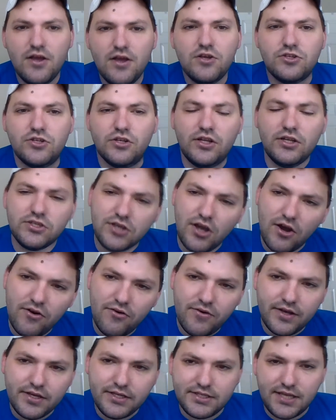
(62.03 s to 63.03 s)
So let's go
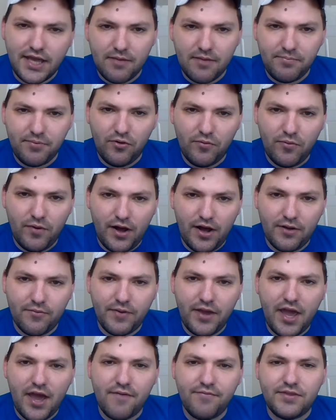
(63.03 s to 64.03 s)
to example one.
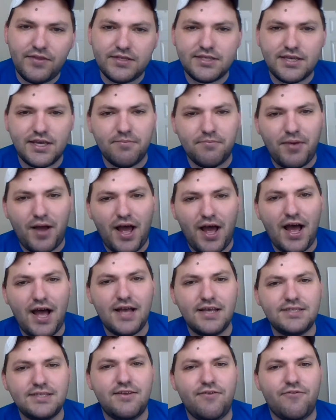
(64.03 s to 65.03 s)
We have this
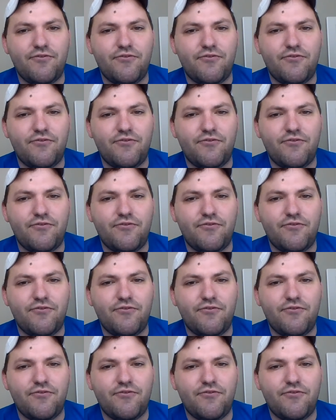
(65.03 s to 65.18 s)
composite